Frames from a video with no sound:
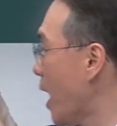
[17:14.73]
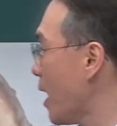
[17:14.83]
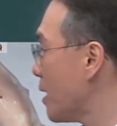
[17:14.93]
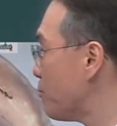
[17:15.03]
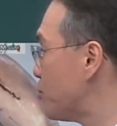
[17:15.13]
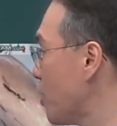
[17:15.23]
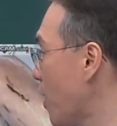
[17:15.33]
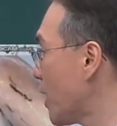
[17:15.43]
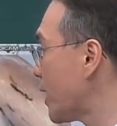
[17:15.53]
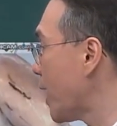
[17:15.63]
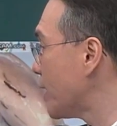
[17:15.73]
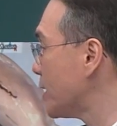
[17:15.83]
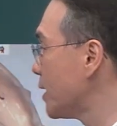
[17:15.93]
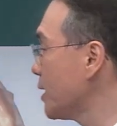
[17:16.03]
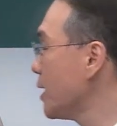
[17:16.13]
The denture with
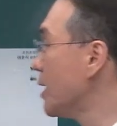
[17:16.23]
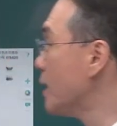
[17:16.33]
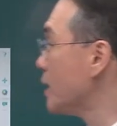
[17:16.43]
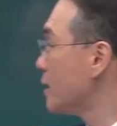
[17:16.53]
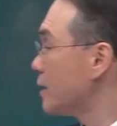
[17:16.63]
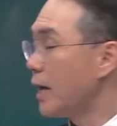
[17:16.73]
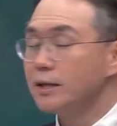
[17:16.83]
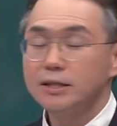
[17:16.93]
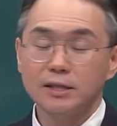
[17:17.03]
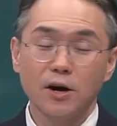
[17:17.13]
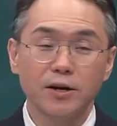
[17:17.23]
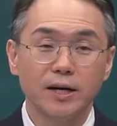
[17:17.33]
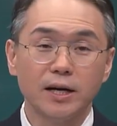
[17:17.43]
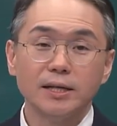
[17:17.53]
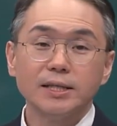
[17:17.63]
radiopaque
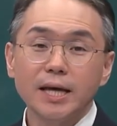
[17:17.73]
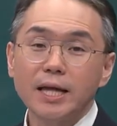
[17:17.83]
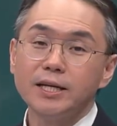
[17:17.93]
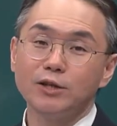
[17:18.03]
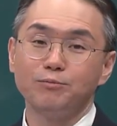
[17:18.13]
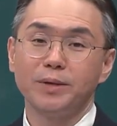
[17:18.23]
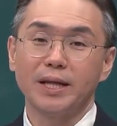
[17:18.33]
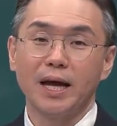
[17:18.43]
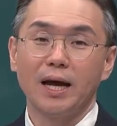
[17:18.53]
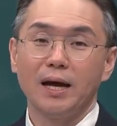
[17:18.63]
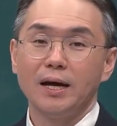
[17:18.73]
markers are scanned.